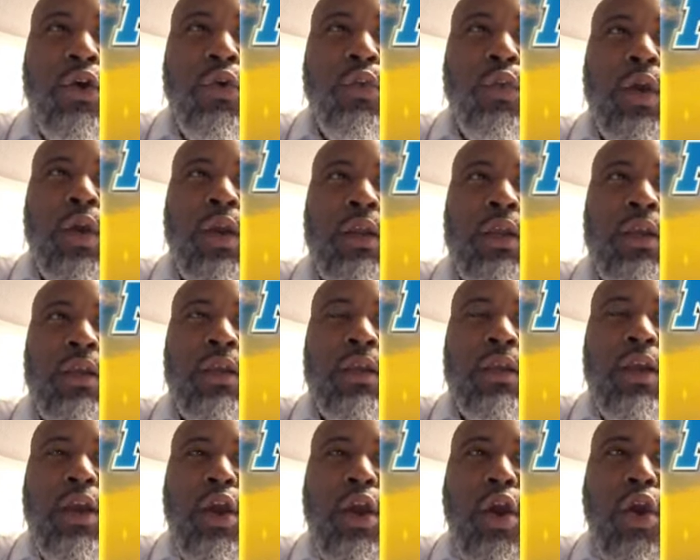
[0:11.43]
when
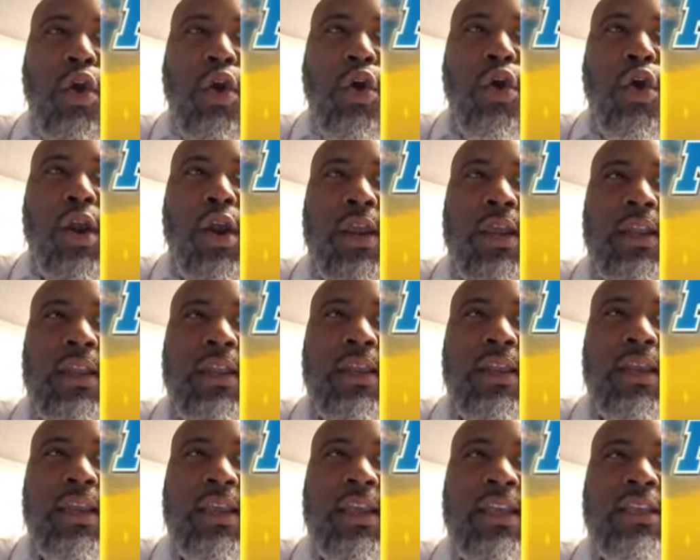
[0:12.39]
Oregon
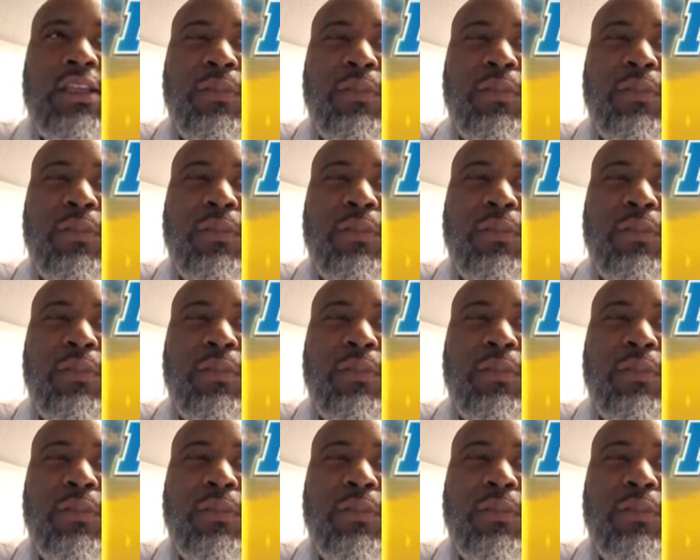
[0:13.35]
can